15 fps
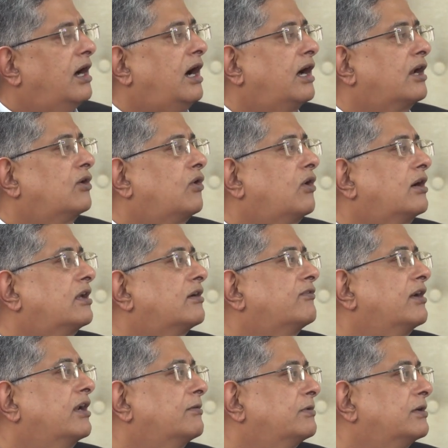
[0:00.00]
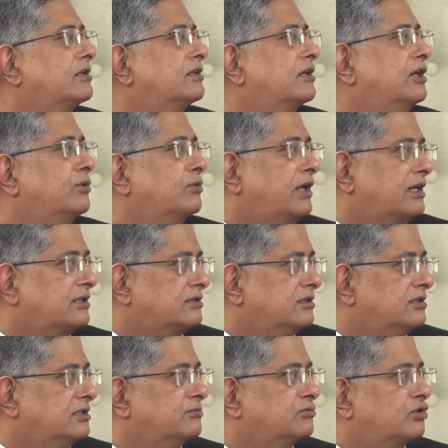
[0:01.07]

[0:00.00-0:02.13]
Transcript: are not available in the new tax regime.